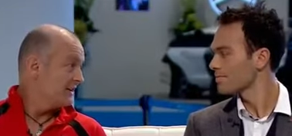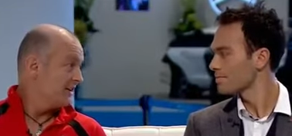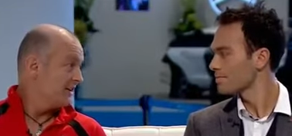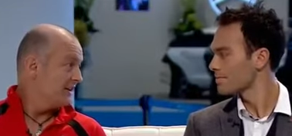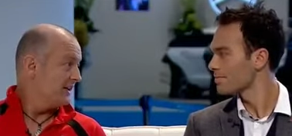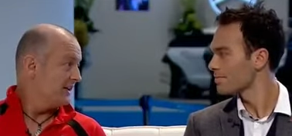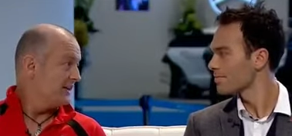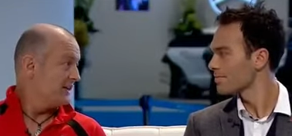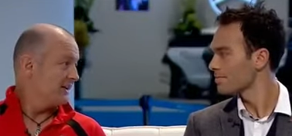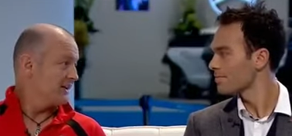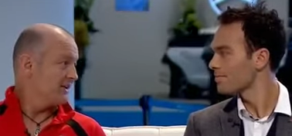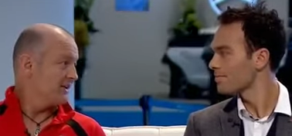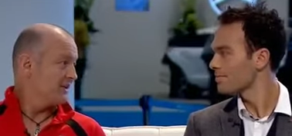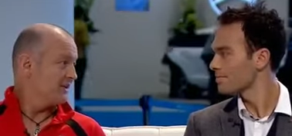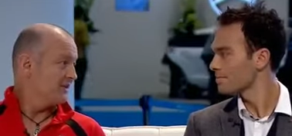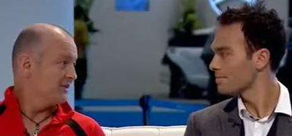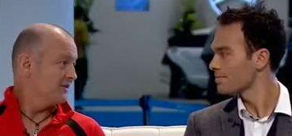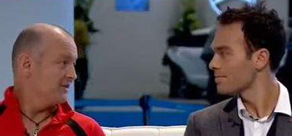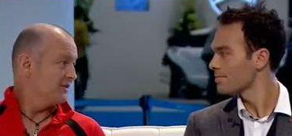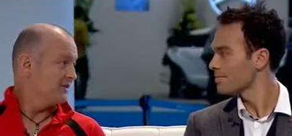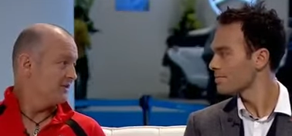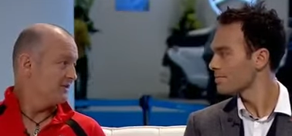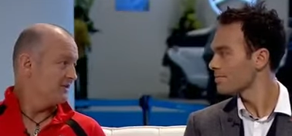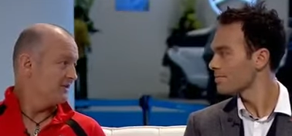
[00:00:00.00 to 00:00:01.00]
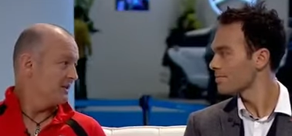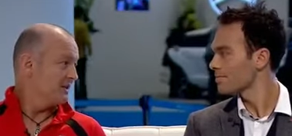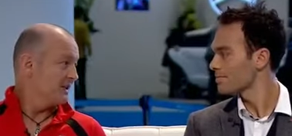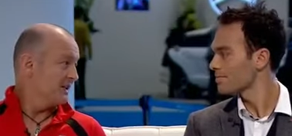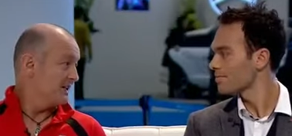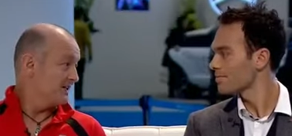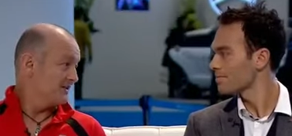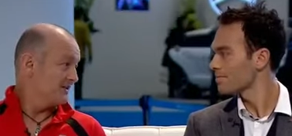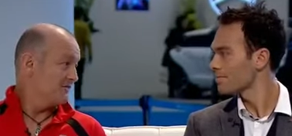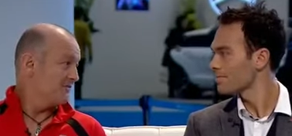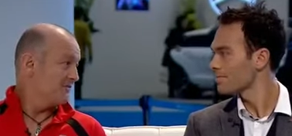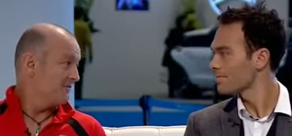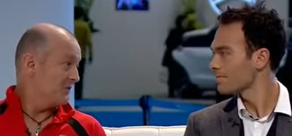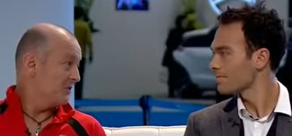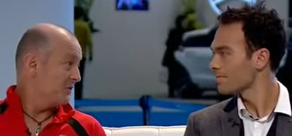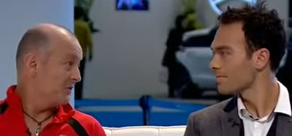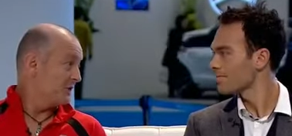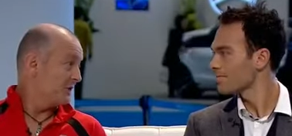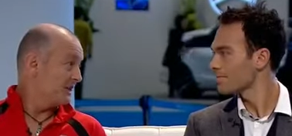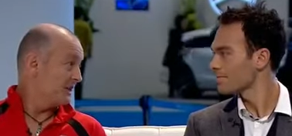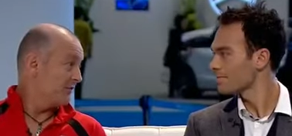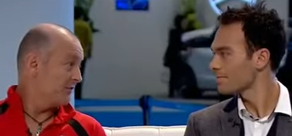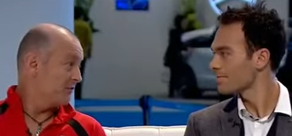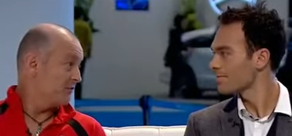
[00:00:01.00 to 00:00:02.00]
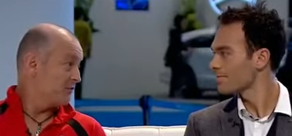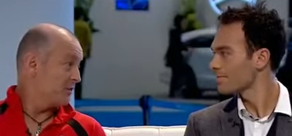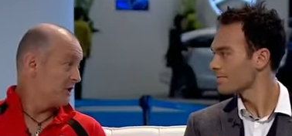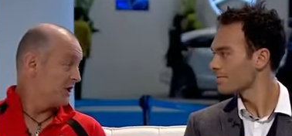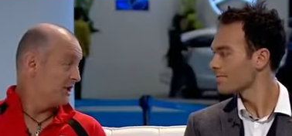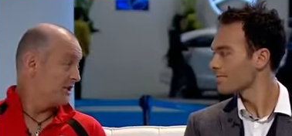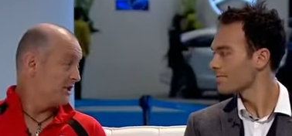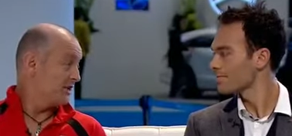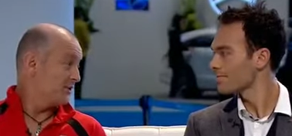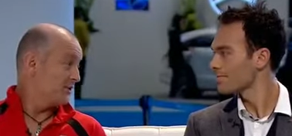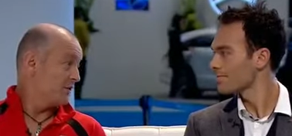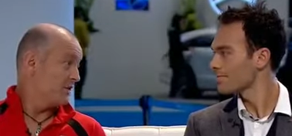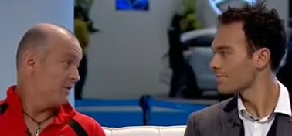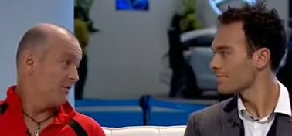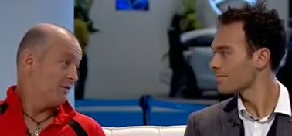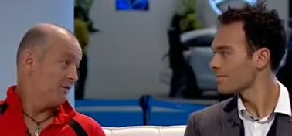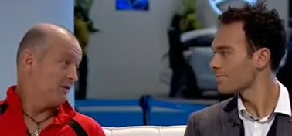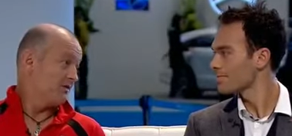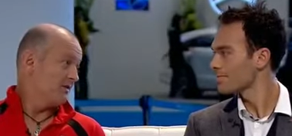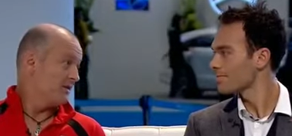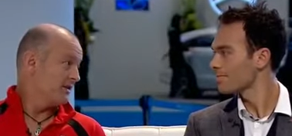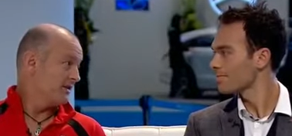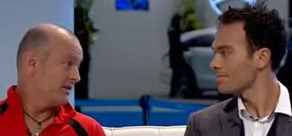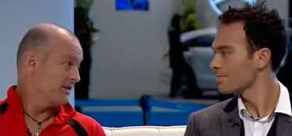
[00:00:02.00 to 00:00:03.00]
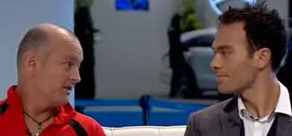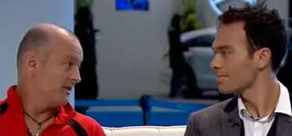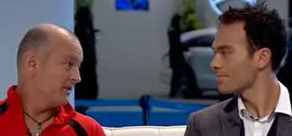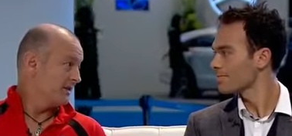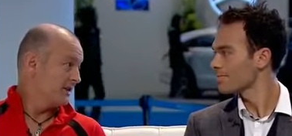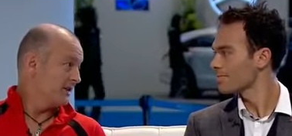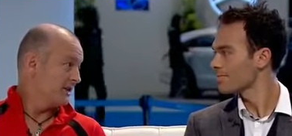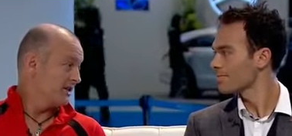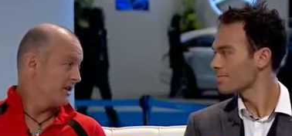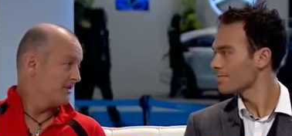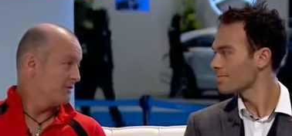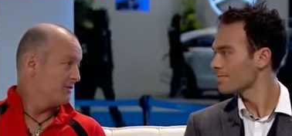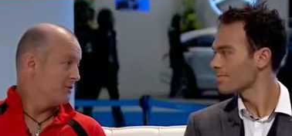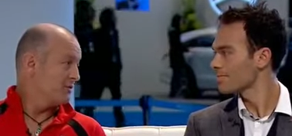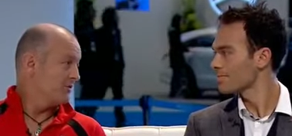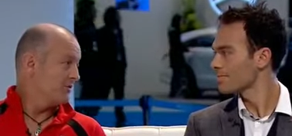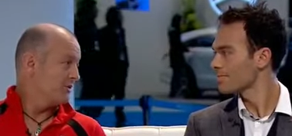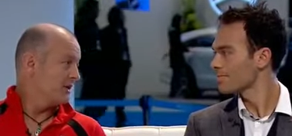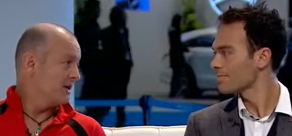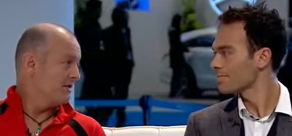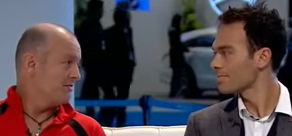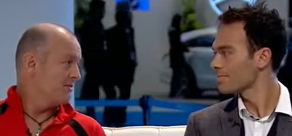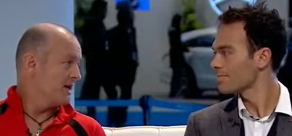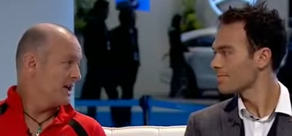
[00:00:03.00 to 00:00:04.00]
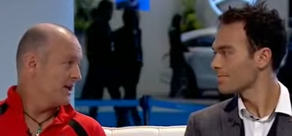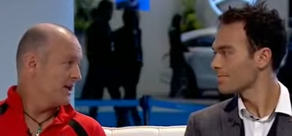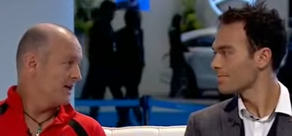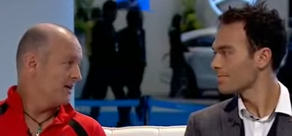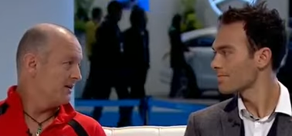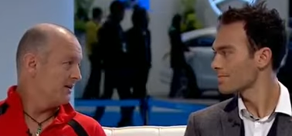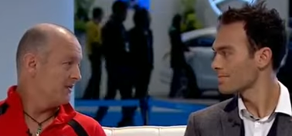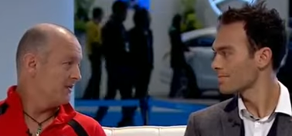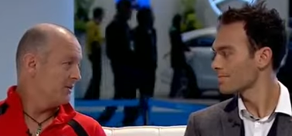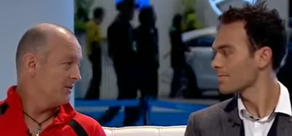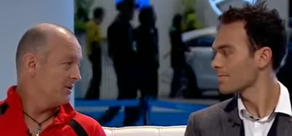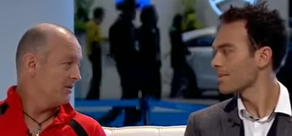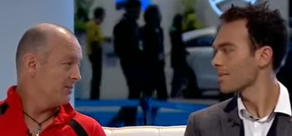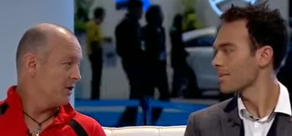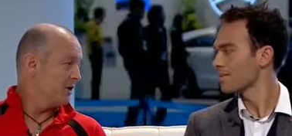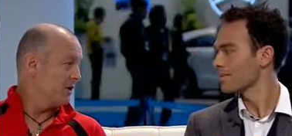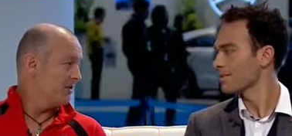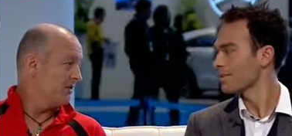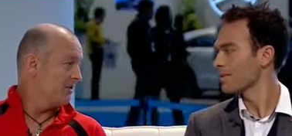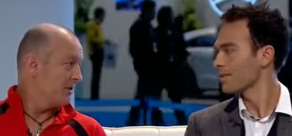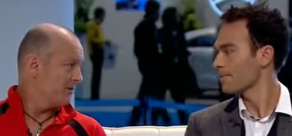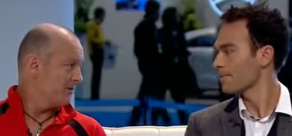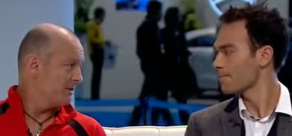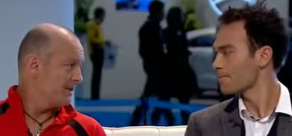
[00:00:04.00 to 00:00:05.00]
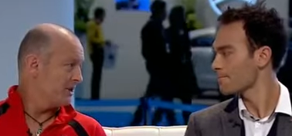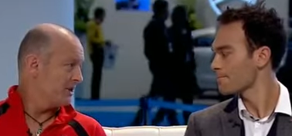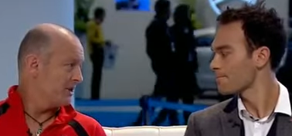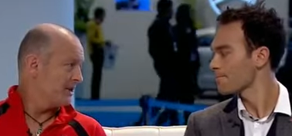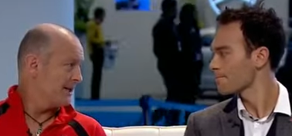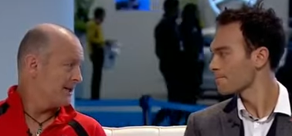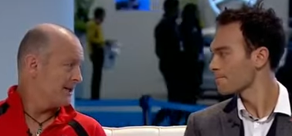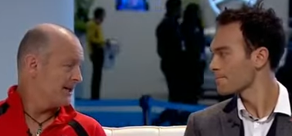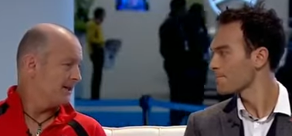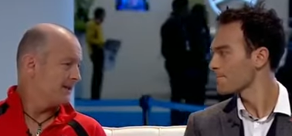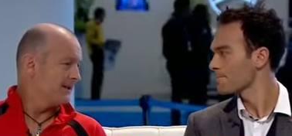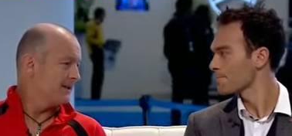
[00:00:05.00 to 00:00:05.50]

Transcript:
Speaker 1: Uh, so uh, he's a very tough break as well with uh, an exceptional net man with Bob up at the net.